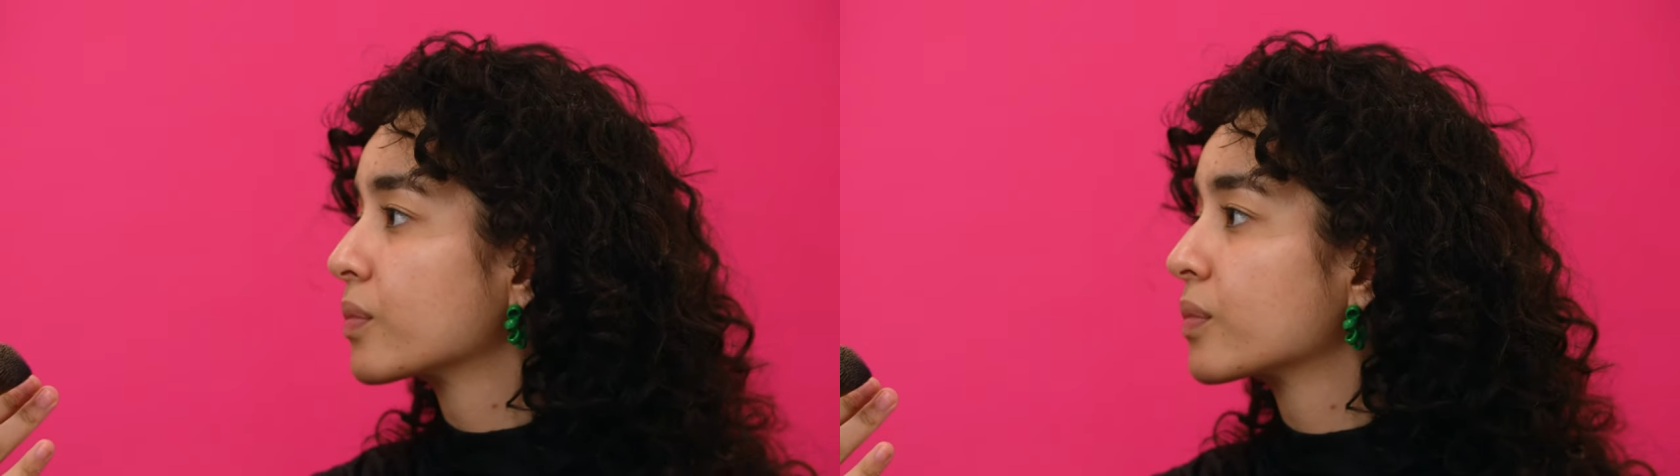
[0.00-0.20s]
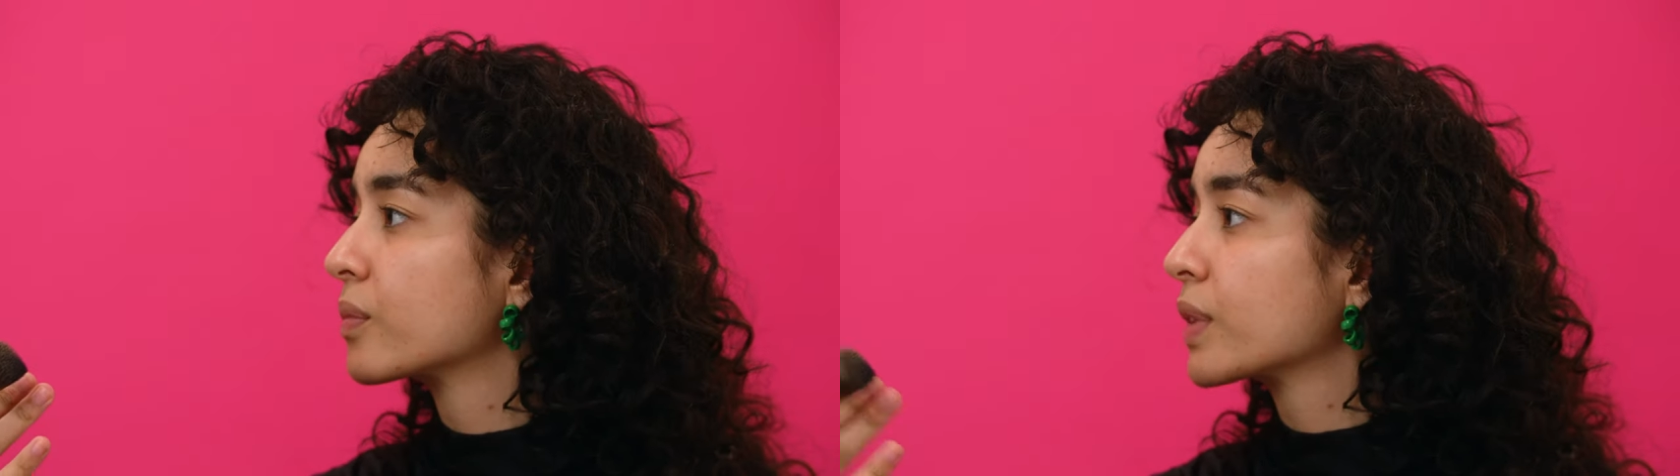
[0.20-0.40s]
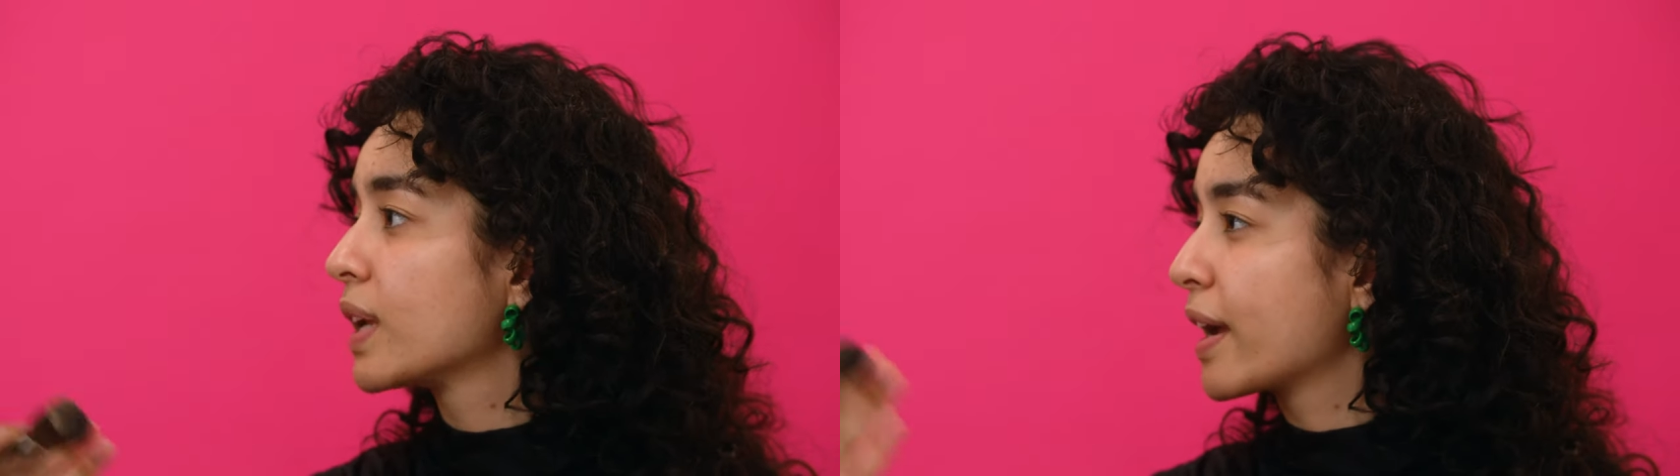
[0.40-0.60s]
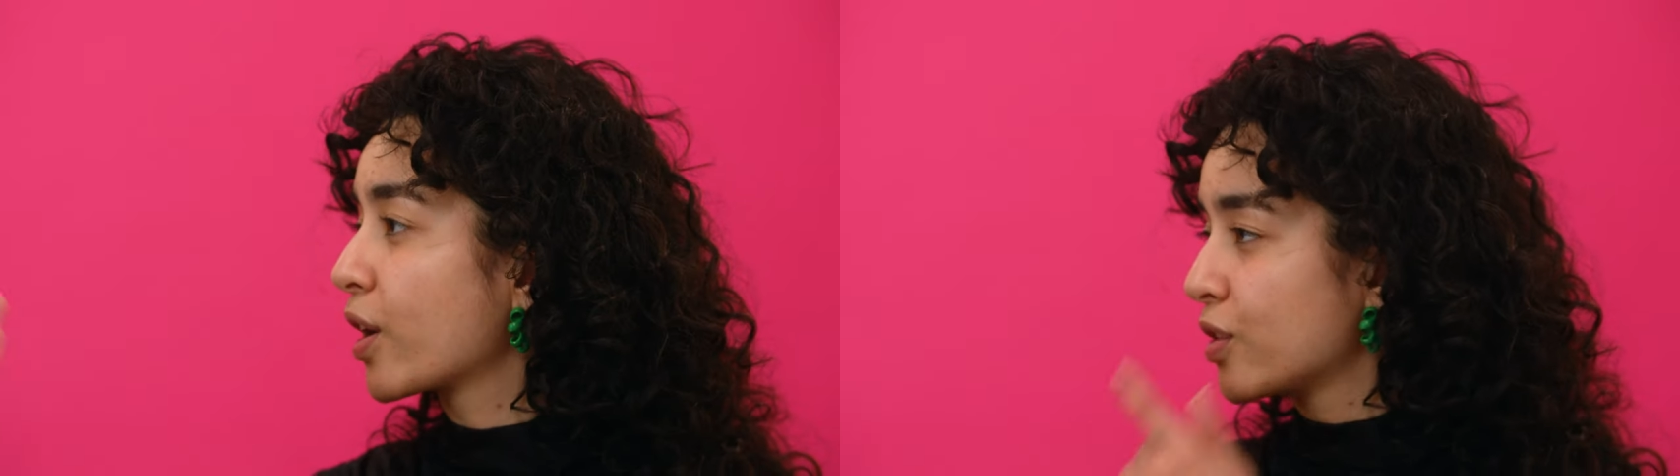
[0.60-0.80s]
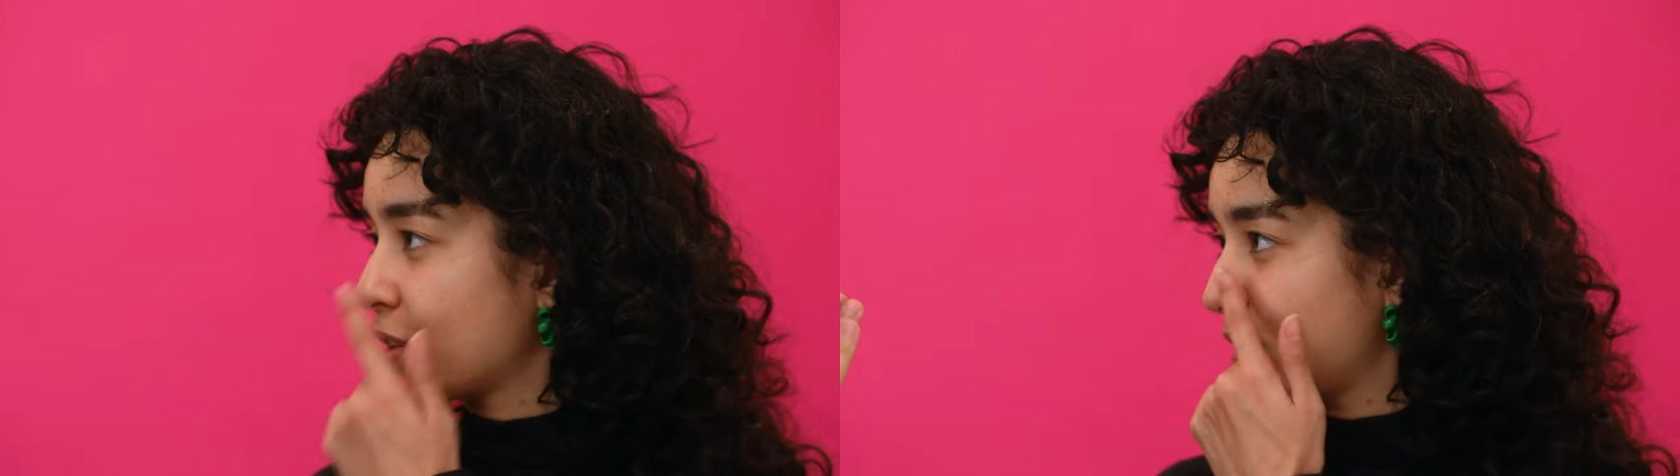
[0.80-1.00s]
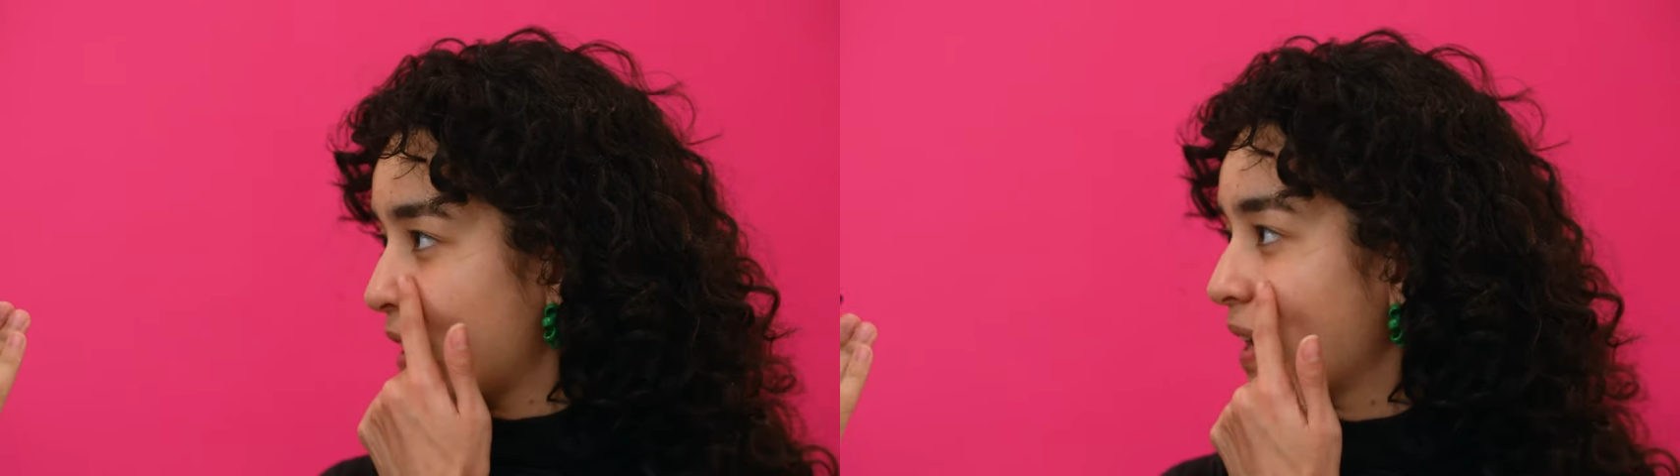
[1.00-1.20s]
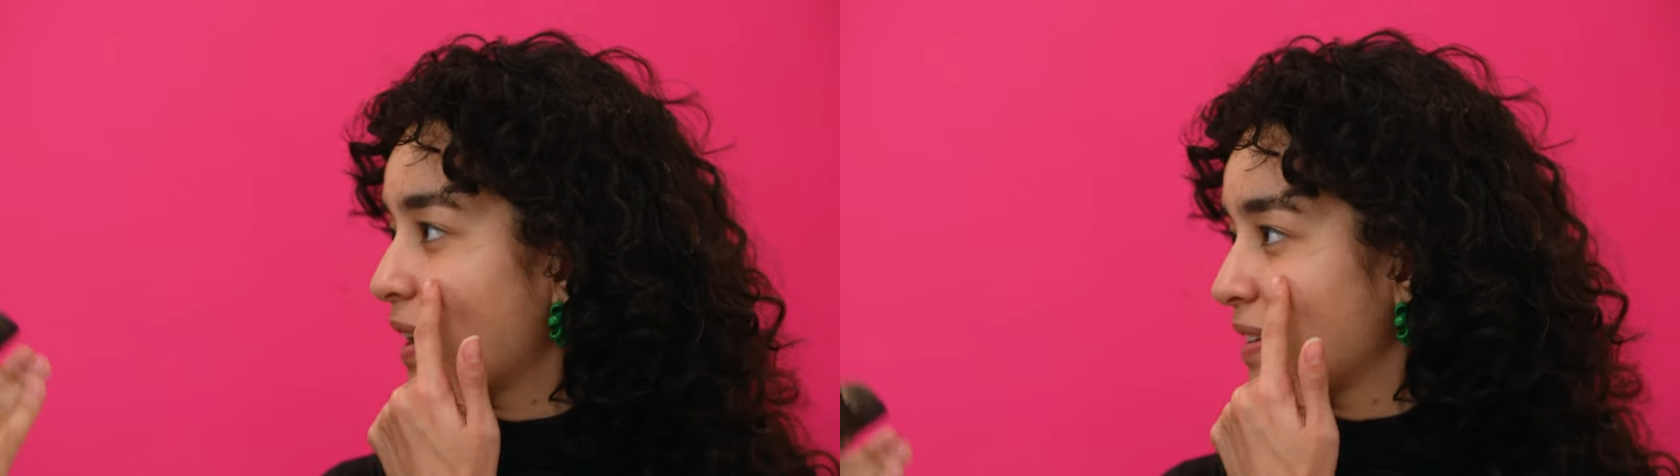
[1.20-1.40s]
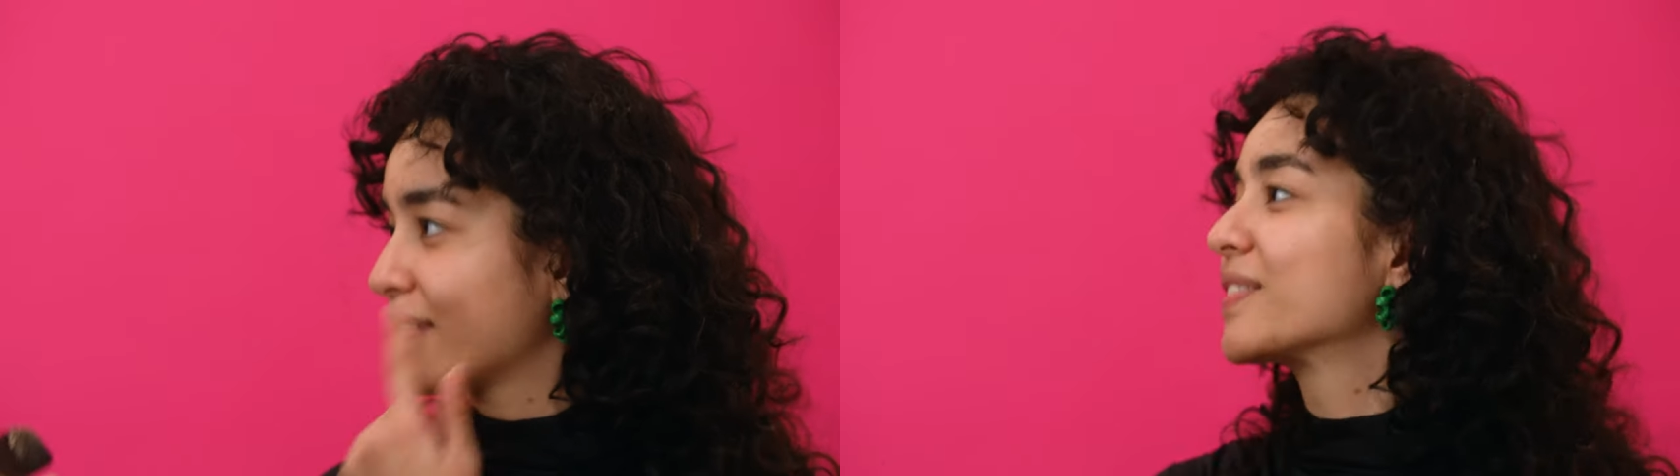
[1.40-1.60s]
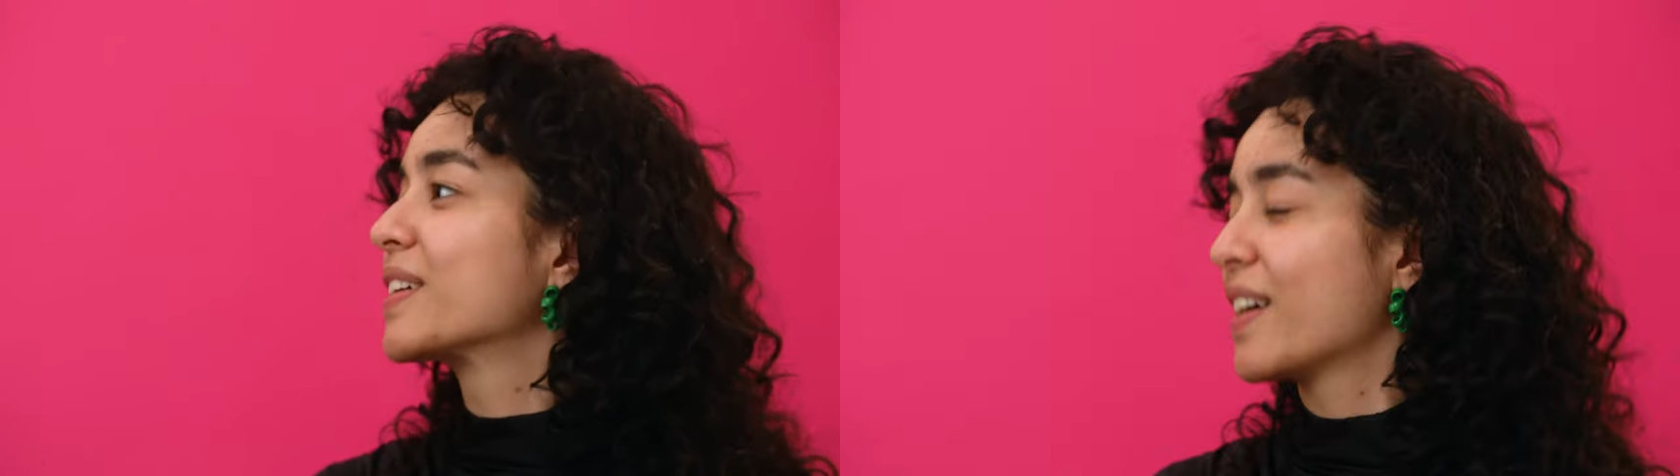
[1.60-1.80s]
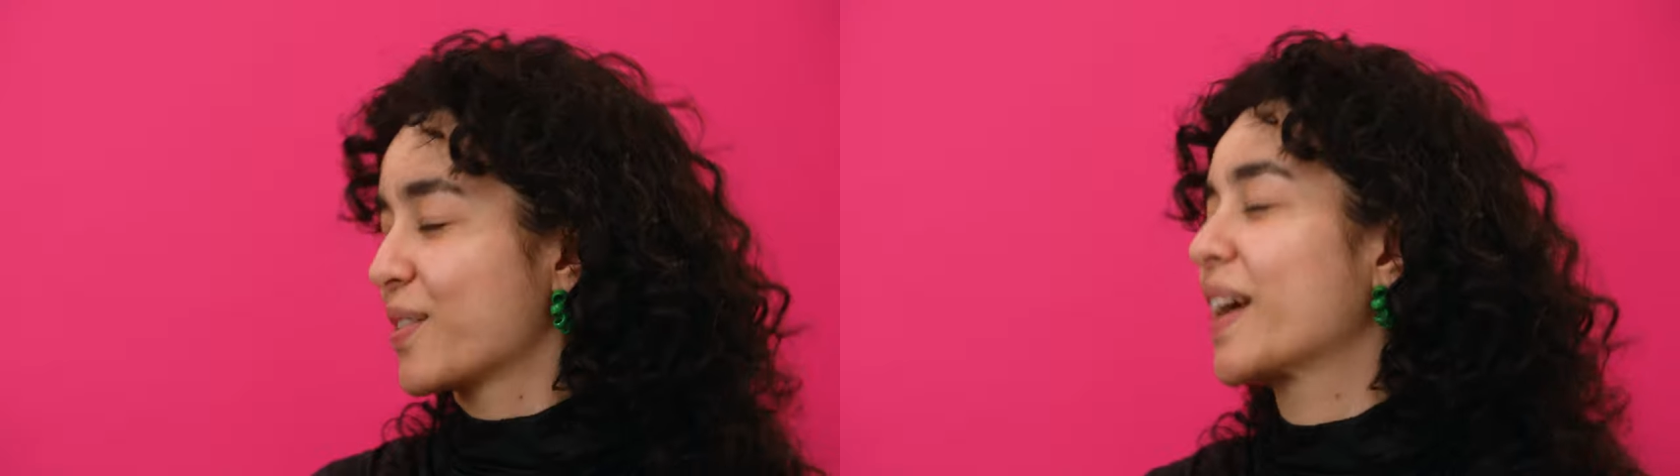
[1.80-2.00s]
areas like, like under
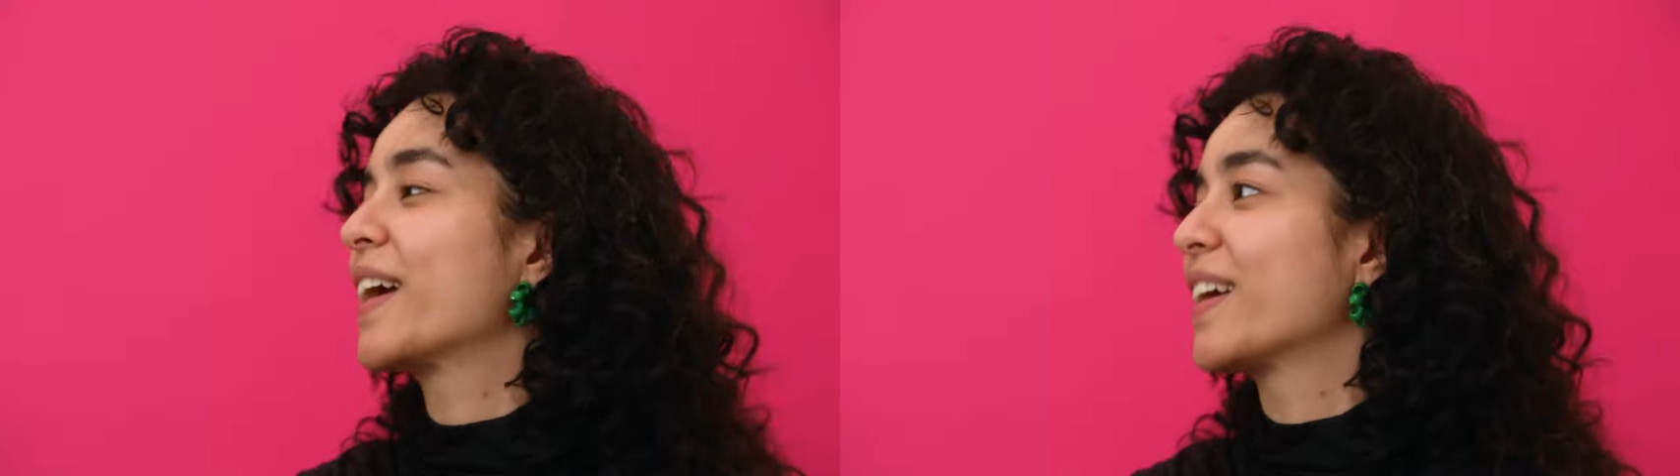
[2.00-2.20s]
exactly